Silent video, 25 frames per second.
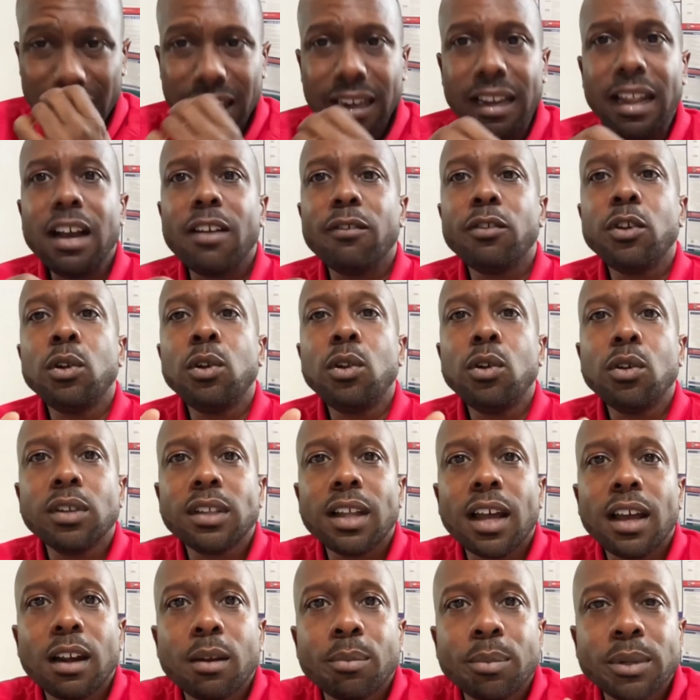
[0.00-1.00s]
Now, if you look
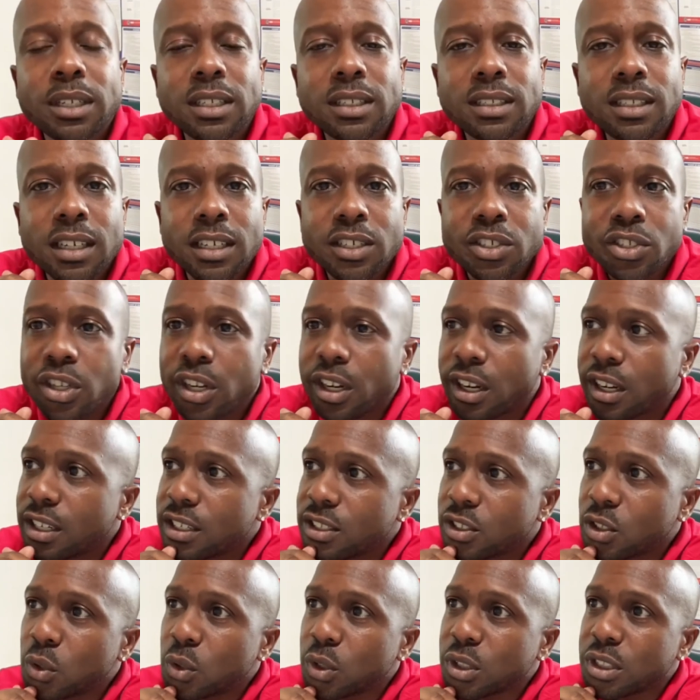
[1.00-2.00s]
that up in the dictionary,
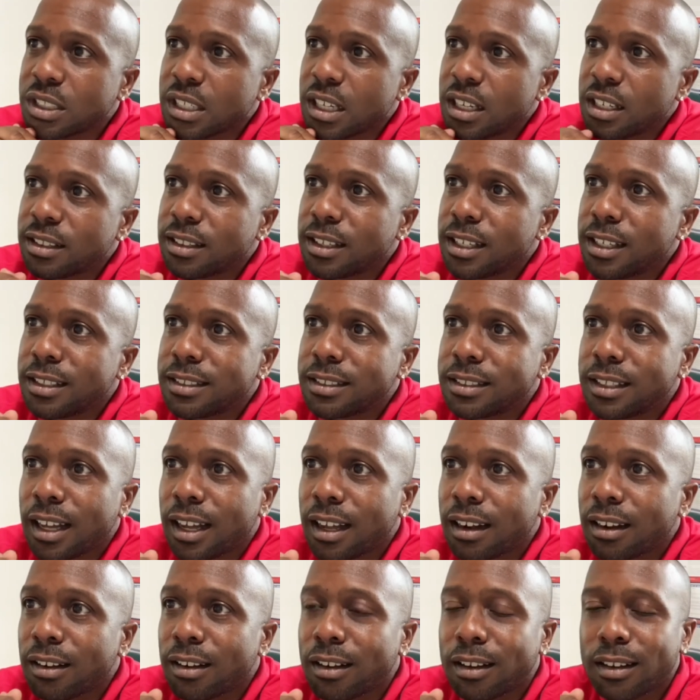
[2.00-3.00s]
it's going to say things
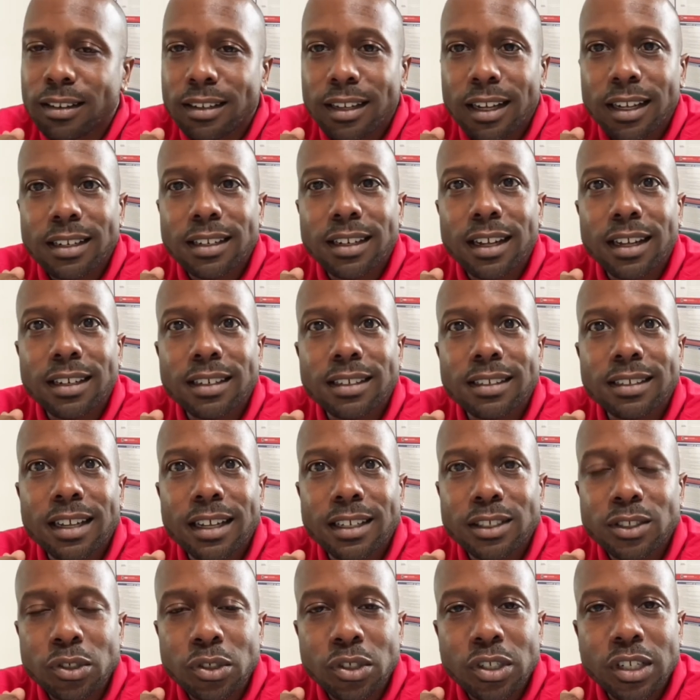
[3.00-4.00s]
that uh, that that
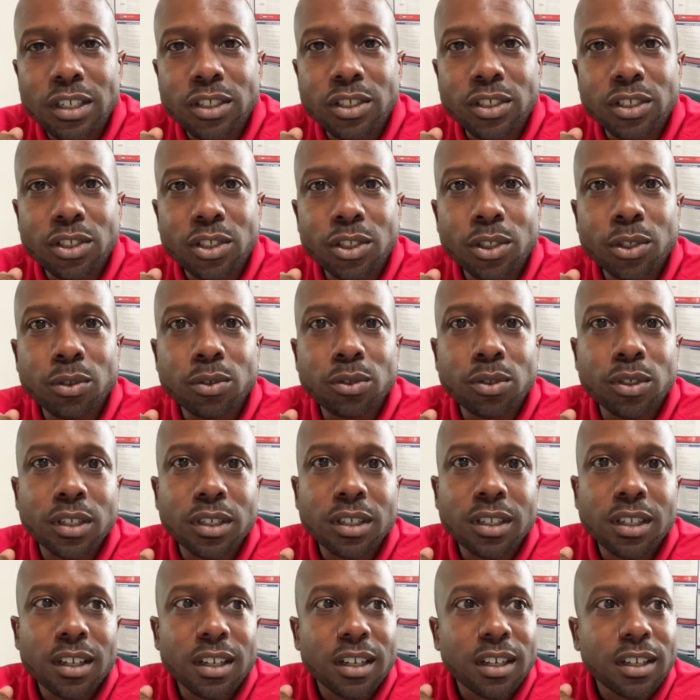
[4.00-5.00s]
that you teach your
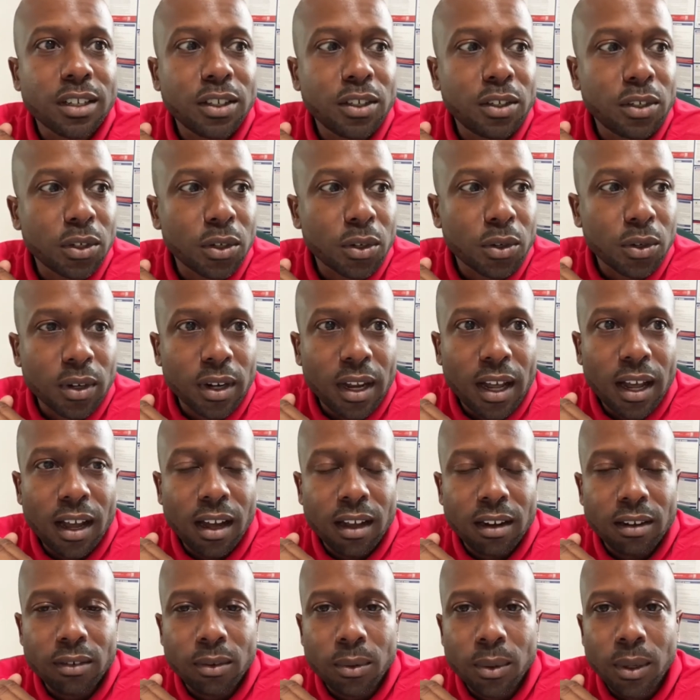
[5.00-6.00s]
children, you know, on
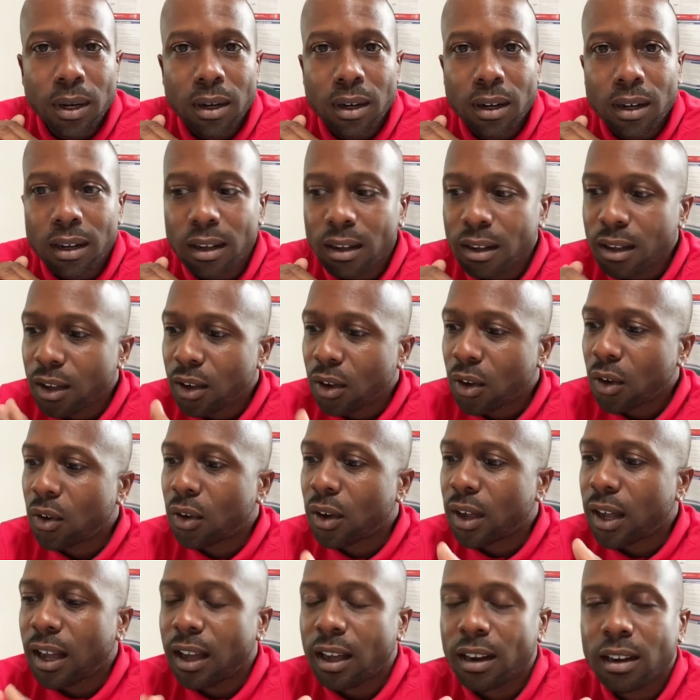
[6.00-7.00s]
how to uh,
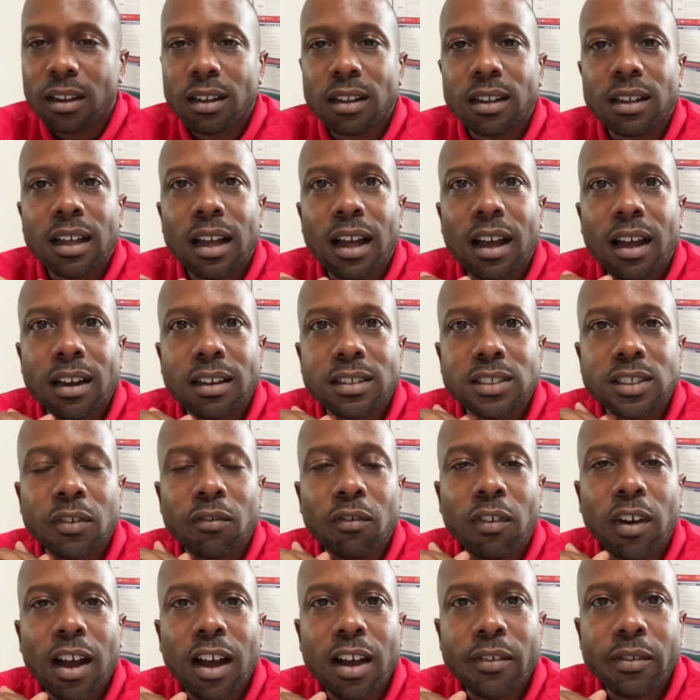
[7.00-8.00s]
on how to how to
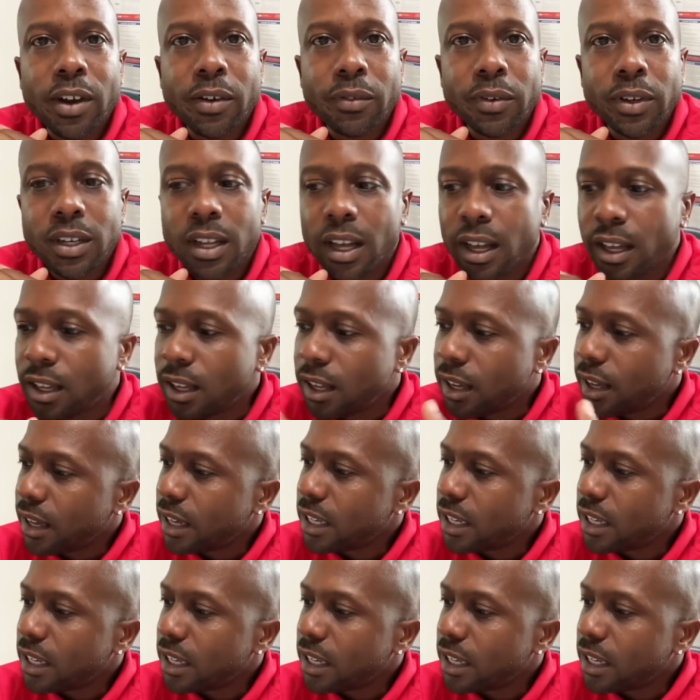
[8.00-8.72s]
survive every day.